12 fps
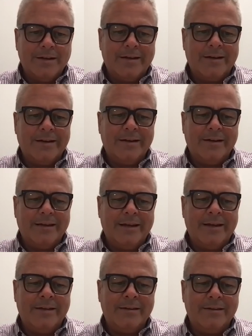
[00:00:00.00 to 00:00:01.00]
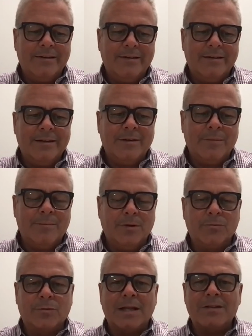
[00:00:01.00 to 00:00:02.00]
uh, and you know and
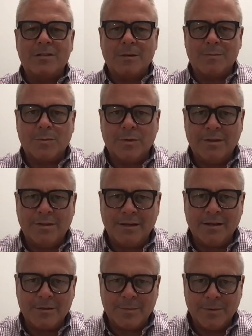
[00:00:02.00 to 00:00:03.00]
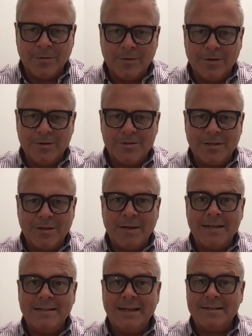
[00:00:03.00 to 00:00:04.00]
build relationships with the entrepreneurs that
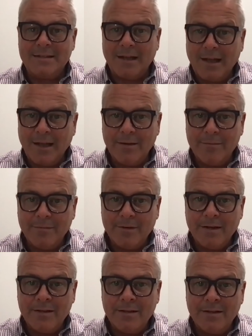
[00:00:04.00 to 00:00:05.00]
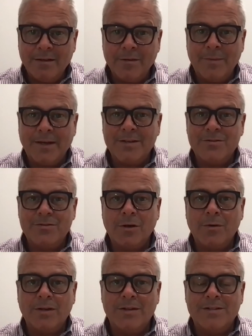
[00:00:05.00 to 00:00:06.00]
may take time. And you know, the biggest
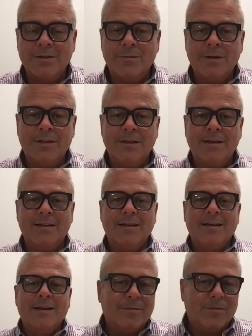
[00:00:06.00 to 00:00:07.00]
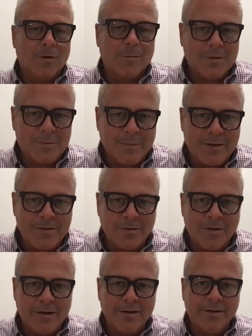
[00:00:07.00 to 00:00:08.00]
joke is that we think corporates measure
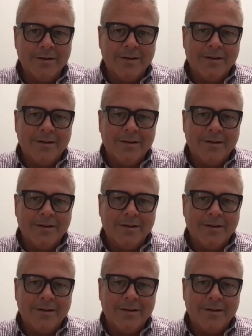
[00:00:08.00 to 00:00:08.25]
their